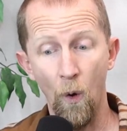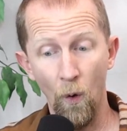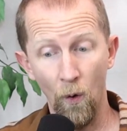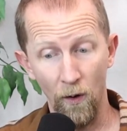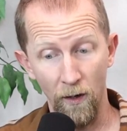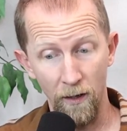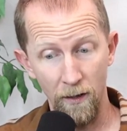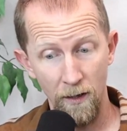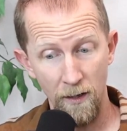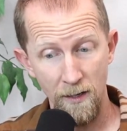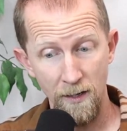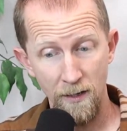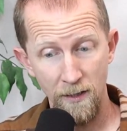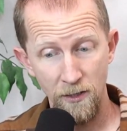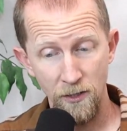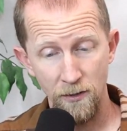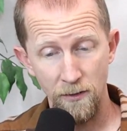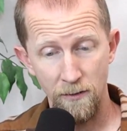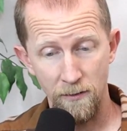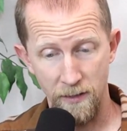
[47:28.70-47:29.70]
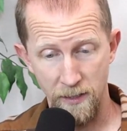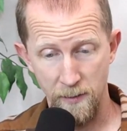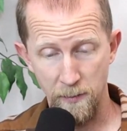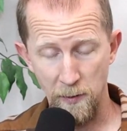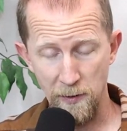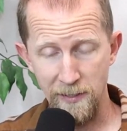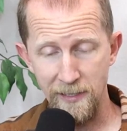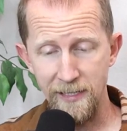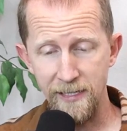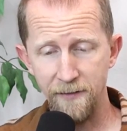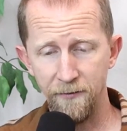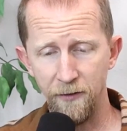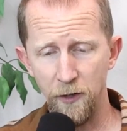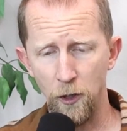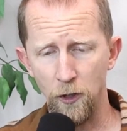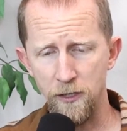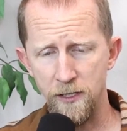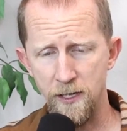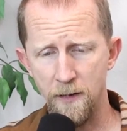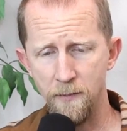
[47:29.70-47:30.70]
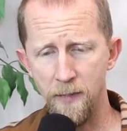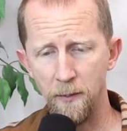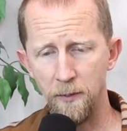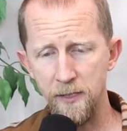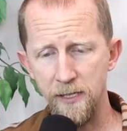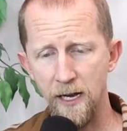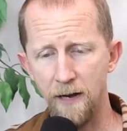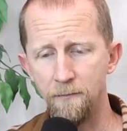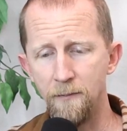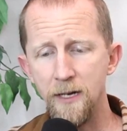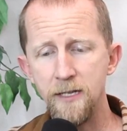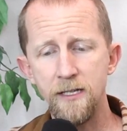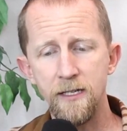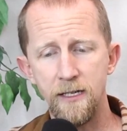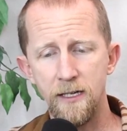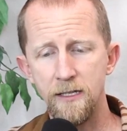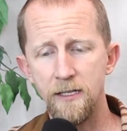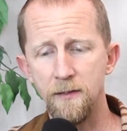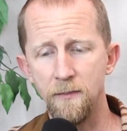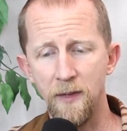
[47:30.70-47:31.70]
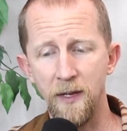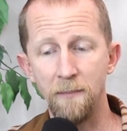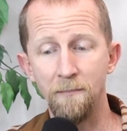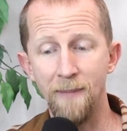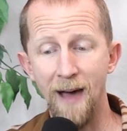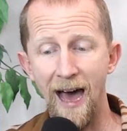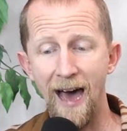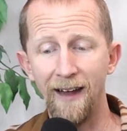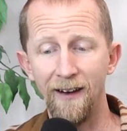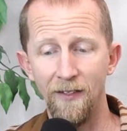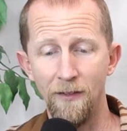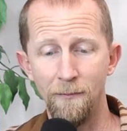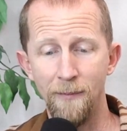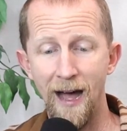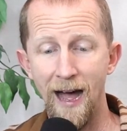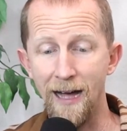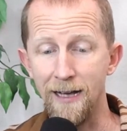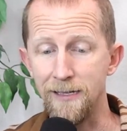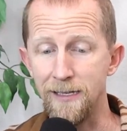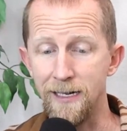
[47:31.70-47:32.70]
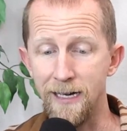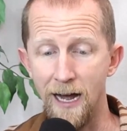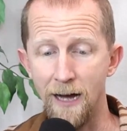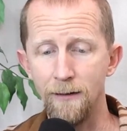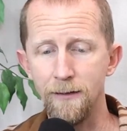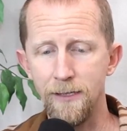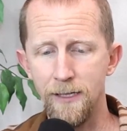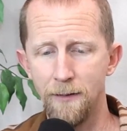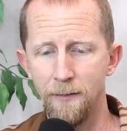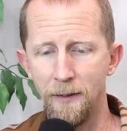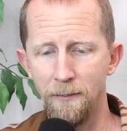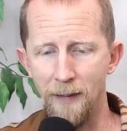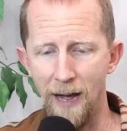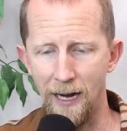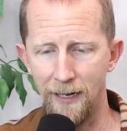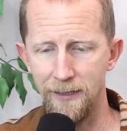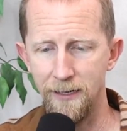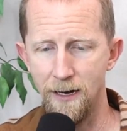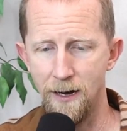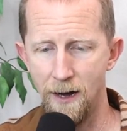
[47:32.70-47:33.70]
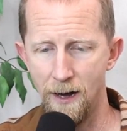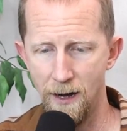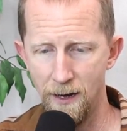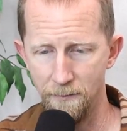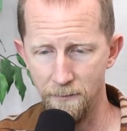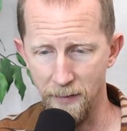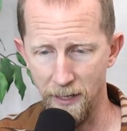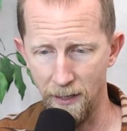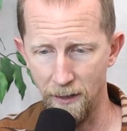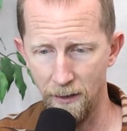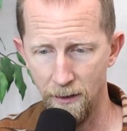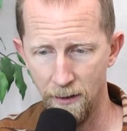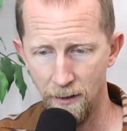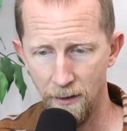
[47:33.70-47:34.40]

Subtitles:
Or this person's even heard some people say, I must have done something bad in the past and now it's coming back to haunt me.